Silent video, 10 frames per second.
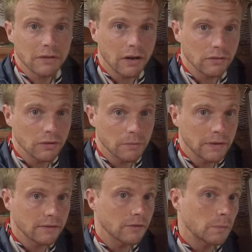close haul
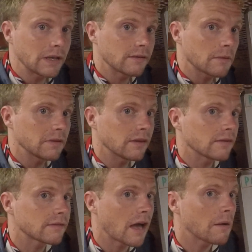because the wind is coming to the
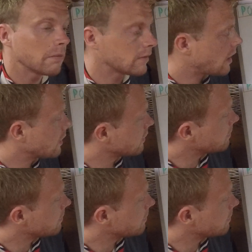starboard side of the